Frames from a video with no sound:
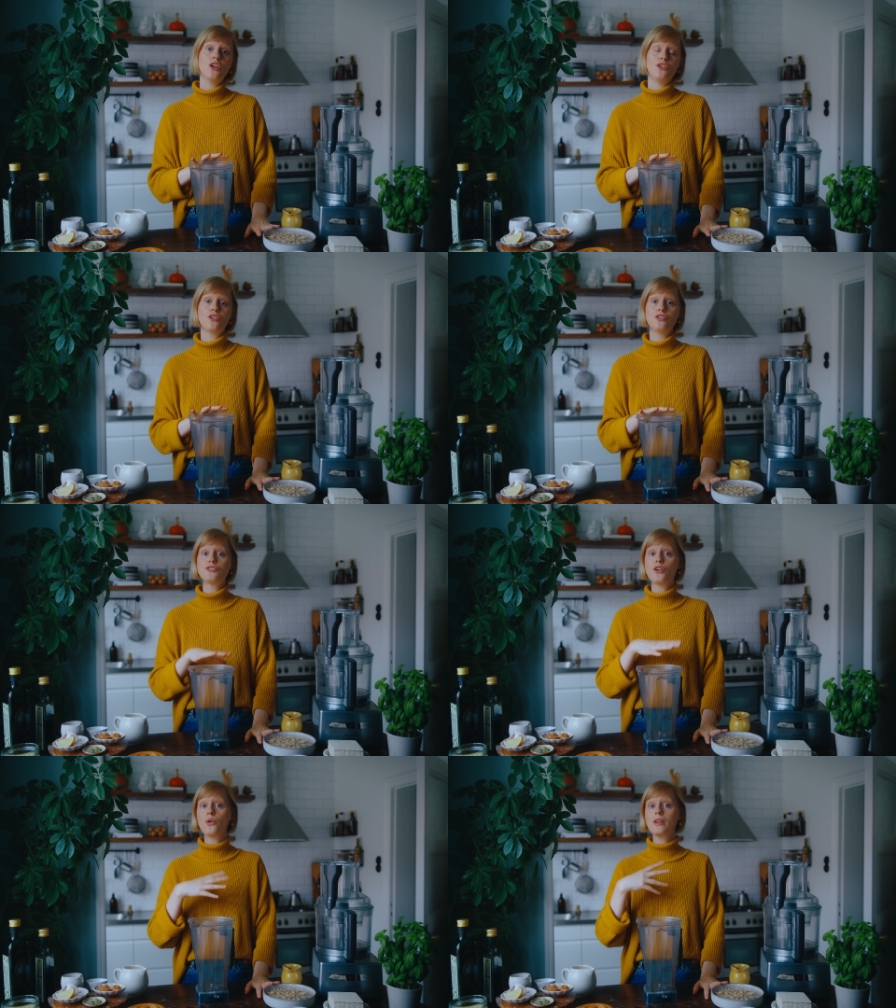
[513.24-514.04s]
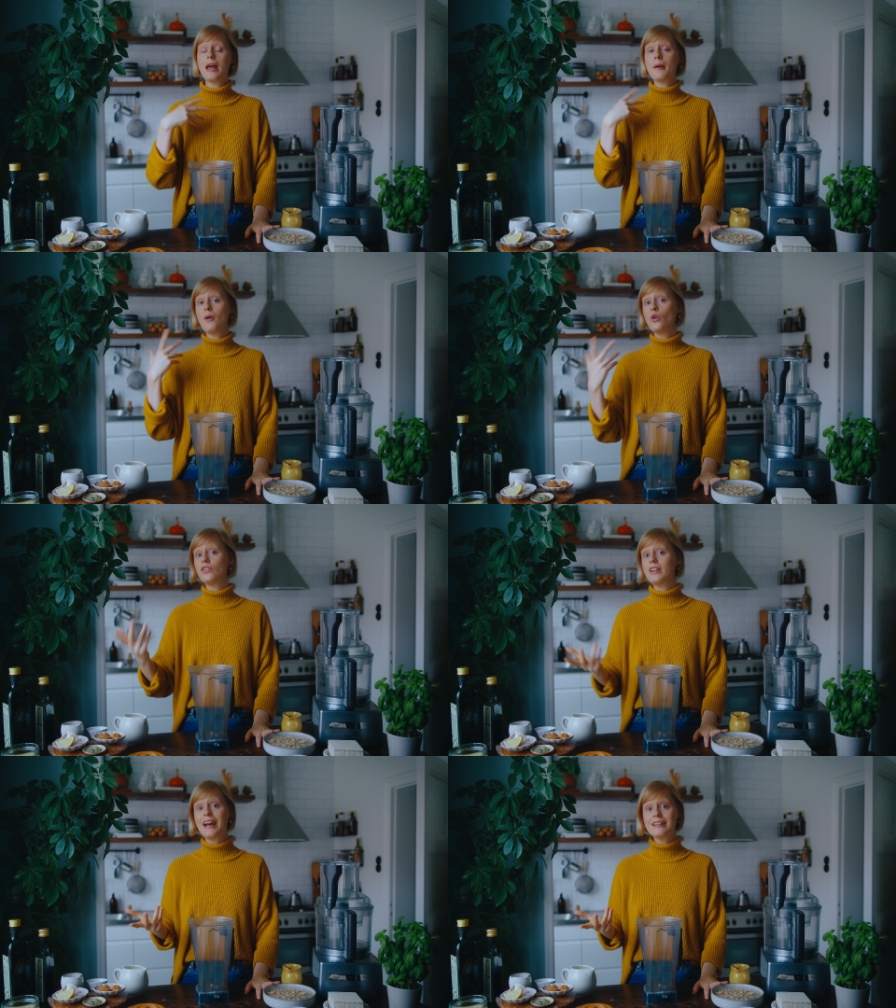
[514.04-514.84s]
you could soak them
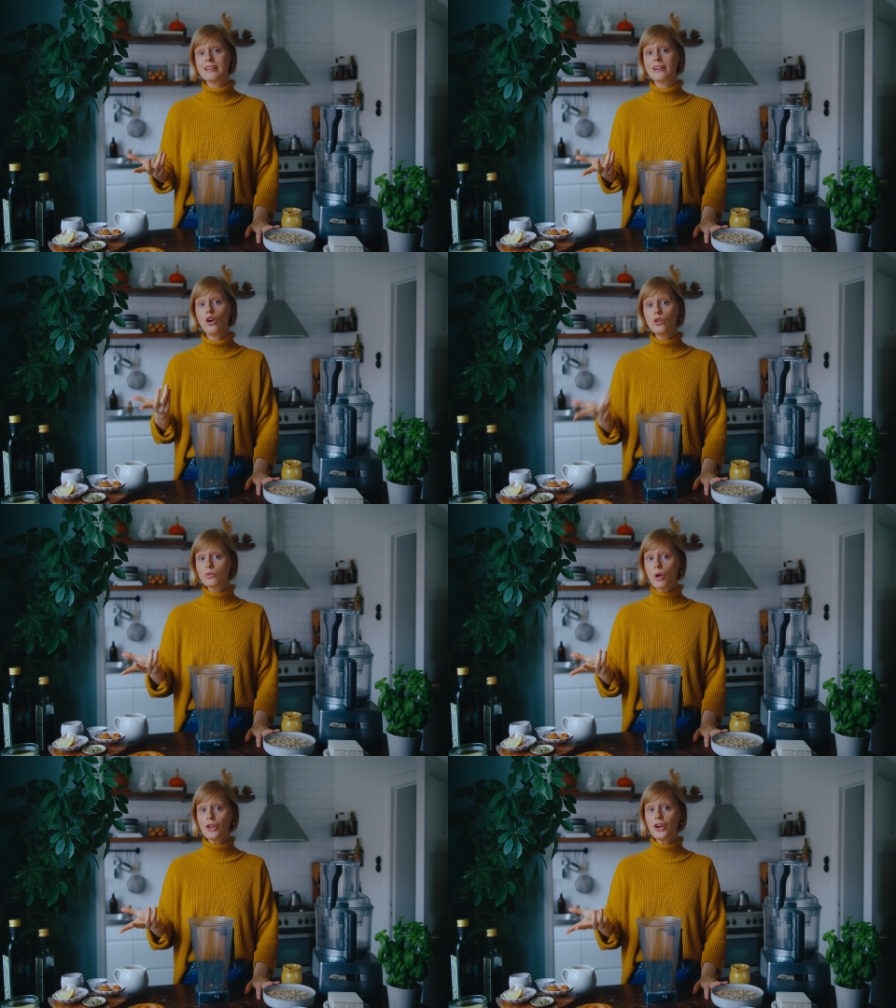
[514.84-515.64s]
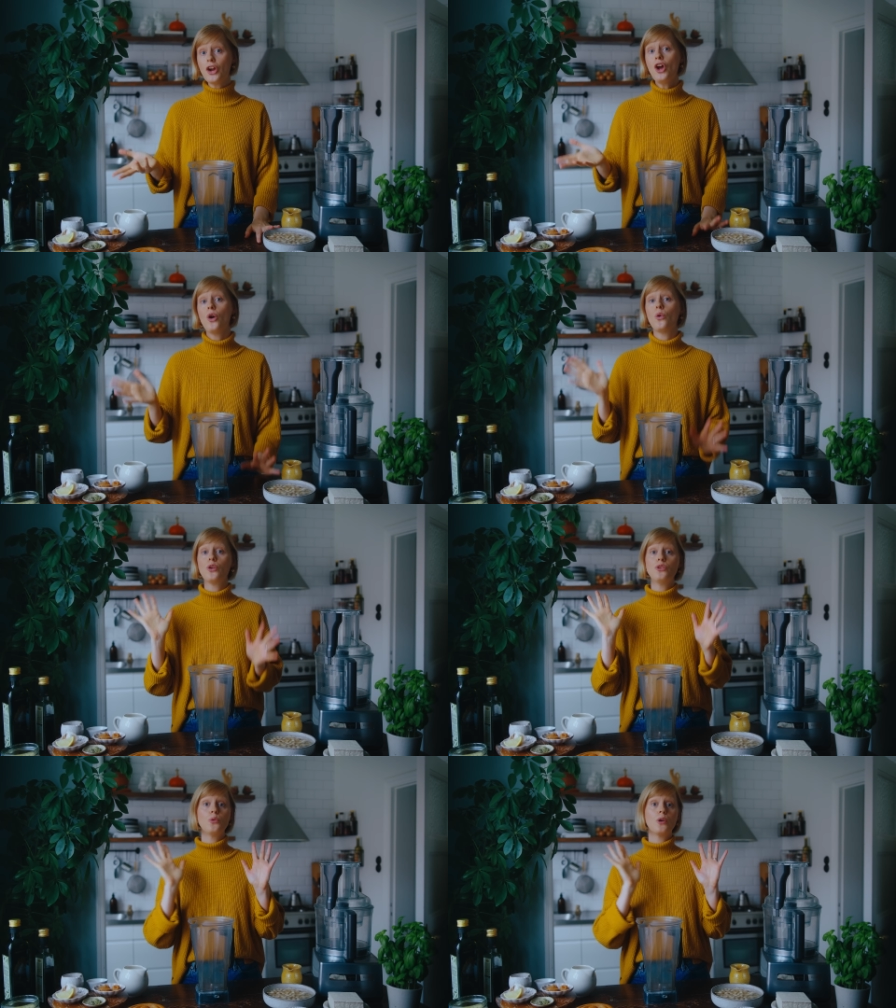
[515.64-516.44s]
overnight in cold water
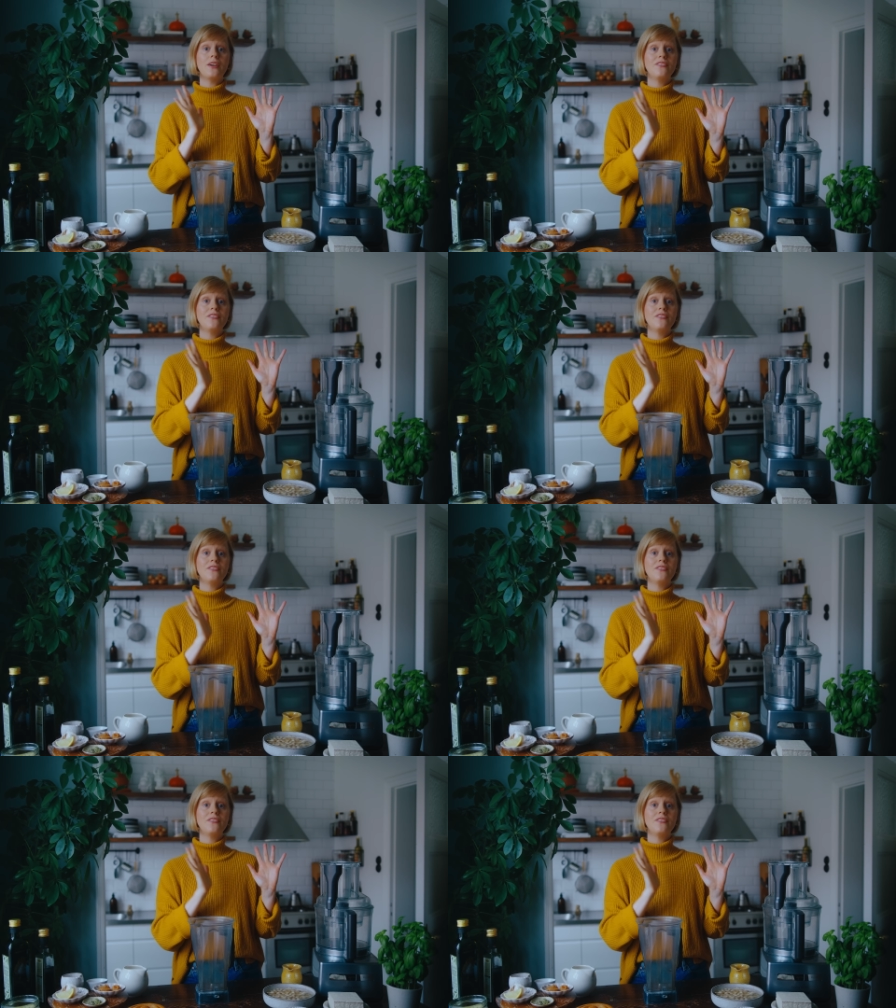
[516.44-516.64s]
or do what I've